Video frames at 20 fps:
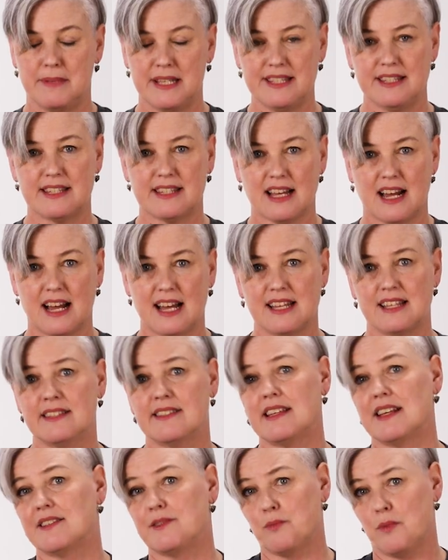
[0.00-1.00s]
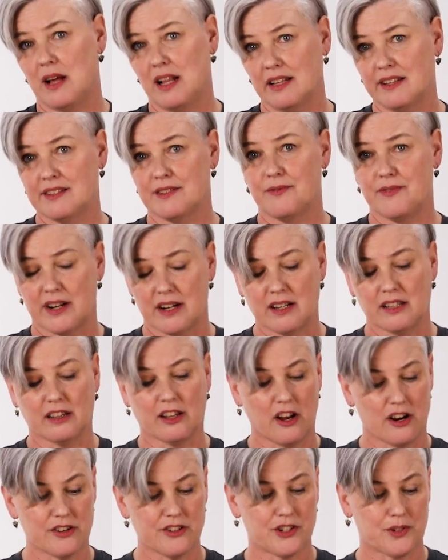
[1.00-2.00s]
mid-size as well as very
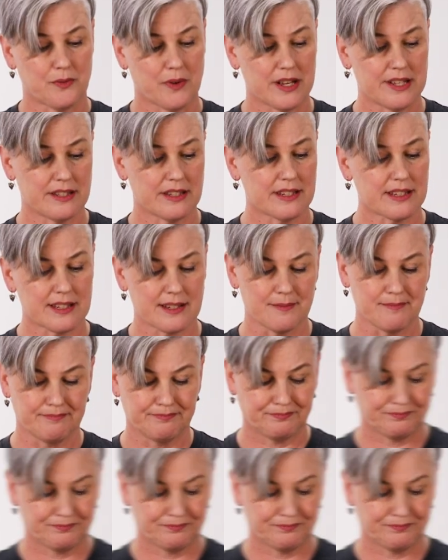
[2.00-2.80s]
large ones.